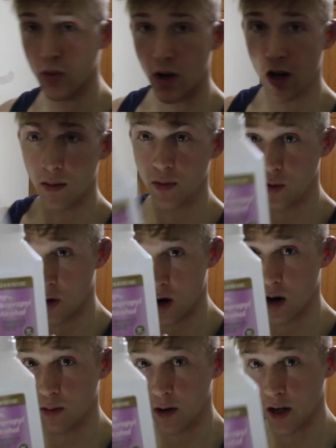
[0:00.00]
swab, you
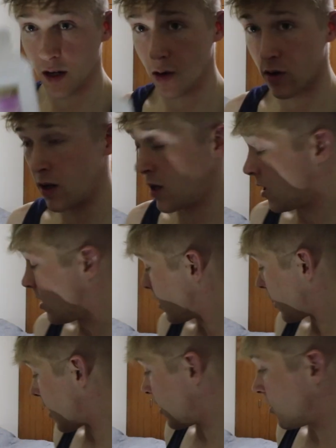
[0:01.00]
already know.
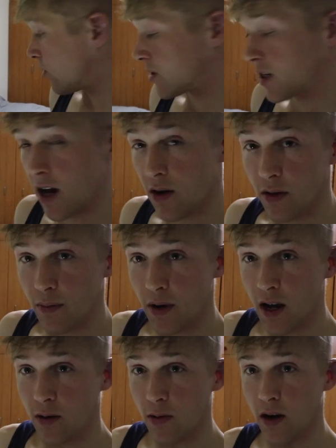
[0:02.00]
Got a little towel in the
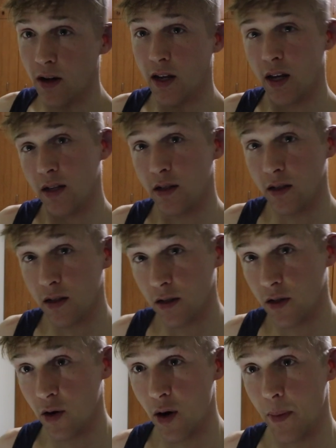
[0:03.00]
background in case,
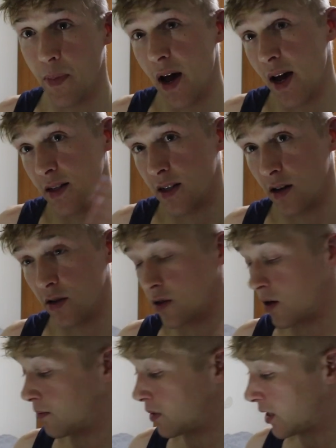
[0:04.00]
you know, I pass out,
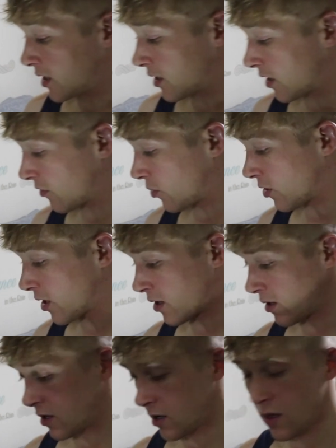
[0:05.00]
start bleeding
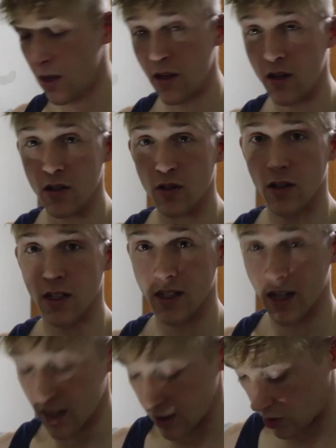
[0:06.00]
everywhere. So let's
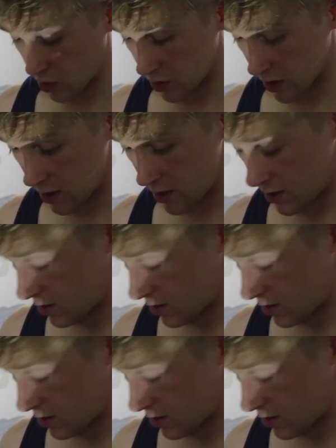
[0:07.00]
get into it.